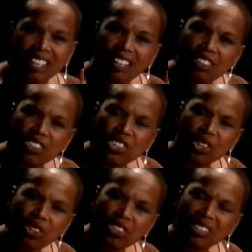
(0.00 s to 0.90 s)
ears
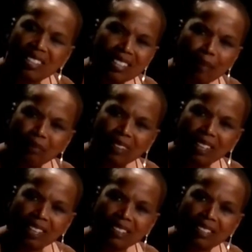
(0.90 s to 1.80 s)
heard
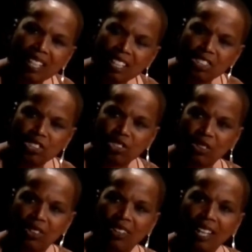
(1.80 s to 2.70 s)
something
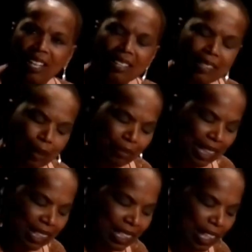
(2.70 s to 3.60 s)
sinister,
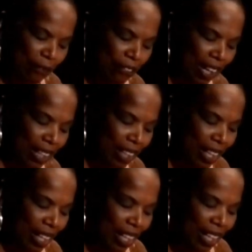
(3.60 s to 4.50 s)
something different.
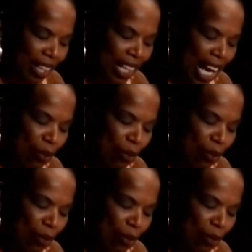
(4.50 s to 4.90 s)
And I